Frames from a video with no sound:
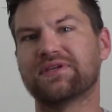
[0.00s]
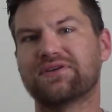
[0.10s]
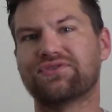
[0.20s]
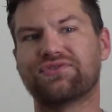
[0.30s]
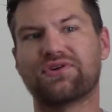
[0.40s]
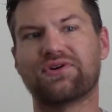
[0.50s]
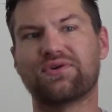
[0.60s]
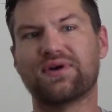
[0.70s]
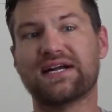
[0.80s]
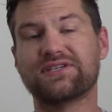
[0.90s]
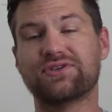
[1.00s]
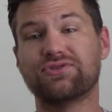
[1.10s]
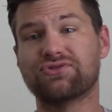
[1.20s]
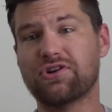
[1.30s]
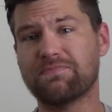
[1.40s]
So as a
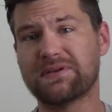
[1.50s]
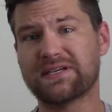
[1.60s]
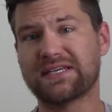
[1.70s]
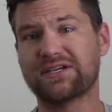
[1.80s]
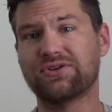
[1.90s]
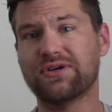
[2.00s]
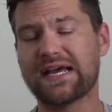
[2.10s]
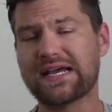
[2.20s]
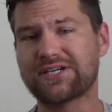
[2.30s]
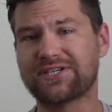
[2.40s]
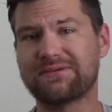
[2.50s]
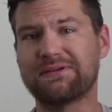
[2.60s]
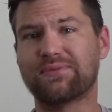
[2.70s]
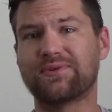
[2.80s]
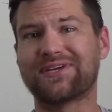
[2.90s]
nootropic, it could actually
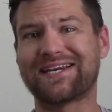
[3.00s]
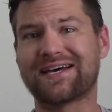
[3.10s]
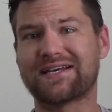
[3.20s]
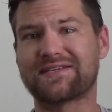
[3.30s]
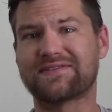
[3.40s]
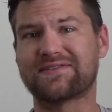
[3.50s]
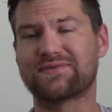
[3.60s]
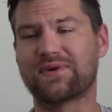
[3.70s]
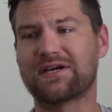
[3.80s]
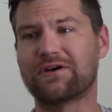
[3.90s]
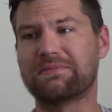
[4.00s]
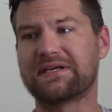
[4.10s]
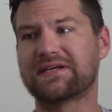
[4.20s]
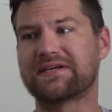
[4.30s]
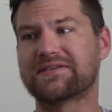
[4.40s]
be really nice as well
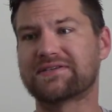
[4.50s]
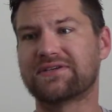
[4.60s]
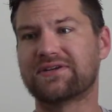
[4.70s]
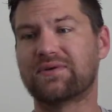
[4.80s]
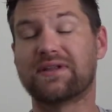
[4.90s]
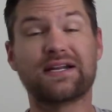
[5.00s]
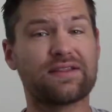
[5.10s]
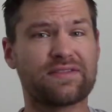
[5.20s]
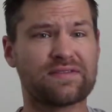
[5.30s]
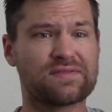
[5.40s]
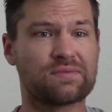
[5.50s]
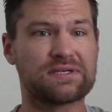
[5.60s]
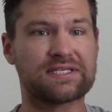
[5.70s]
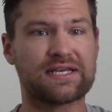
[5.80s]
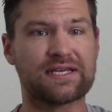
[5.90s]
because, you know, a lot of things that
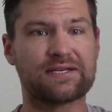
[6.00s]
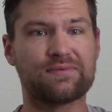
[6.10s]
we take,